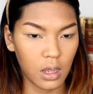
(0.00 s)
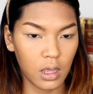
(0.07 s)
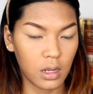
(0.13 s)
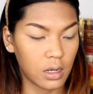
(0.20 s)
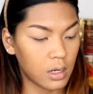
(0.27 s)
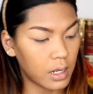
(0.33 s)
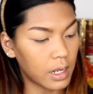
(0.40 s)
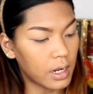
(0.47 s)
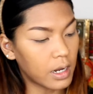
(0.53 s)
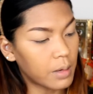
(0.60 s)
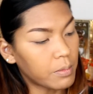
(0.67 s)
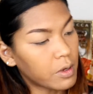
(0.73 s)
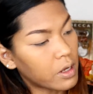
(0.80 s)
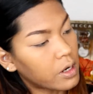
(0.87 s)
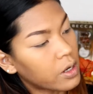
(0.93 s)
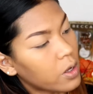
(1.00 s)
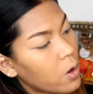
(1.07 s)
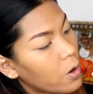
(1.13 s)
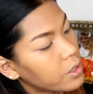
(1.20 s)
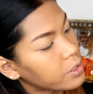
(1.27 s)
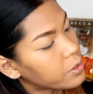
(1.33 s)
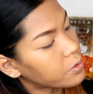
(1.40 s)
And then I'm gonna
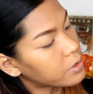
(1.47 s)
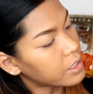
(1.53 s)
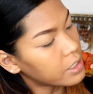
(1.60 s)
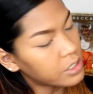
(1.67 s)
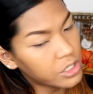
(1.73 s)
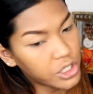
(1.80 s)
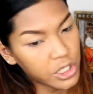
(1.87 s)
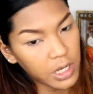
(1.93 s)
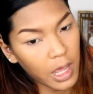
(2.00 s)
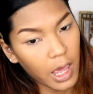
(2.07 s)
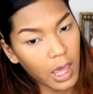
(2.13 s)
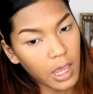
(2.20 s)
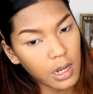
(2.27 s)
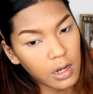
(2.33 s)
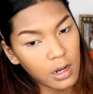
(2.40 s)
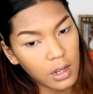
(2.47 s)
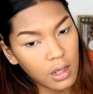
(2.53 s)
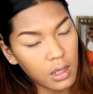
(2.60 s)
go into this shade